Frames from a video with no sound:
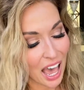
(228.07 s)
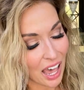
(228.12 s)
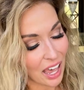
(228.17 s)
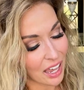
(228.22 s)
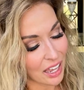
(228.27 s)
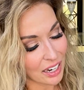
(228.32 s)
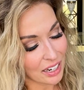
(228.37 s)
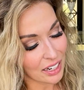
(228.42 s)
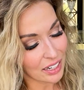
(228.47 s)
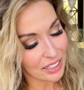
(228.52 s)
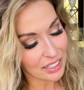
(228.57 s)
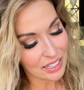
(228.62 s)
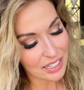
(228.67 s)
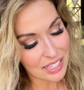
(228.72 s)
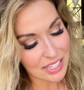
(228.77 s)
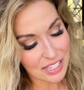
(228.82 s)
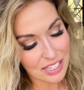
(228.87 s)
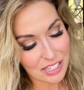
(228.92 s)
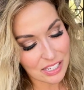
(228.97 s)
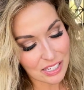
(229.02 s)

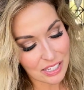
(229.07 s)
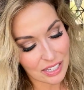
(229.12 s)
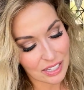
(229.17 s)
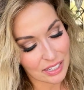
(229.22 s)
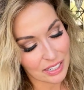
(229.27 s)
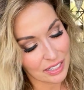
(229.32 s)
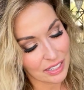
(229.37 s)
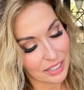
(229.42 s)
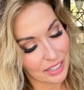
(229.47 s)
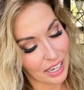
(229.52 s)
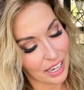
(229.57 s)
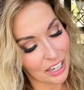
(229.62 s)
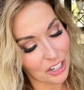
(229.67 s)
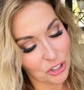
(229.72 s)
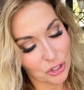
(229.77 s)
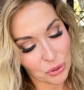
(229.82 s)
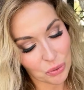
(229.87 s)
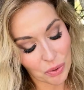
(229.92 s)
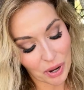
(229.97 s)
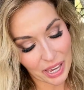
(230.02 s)
elegance,
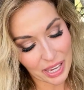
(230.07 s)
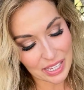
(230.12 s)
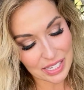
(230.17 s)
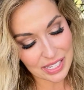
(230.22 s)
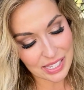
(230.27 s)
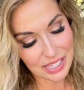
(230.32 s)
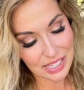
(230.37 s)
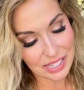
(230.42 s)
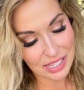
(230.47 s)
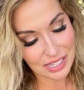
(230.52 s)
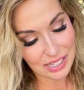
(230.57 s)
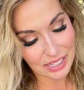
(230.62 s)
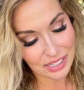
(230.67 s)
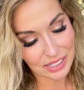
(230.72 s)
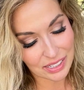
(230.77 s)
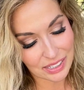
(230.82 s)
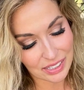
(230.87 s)
and grace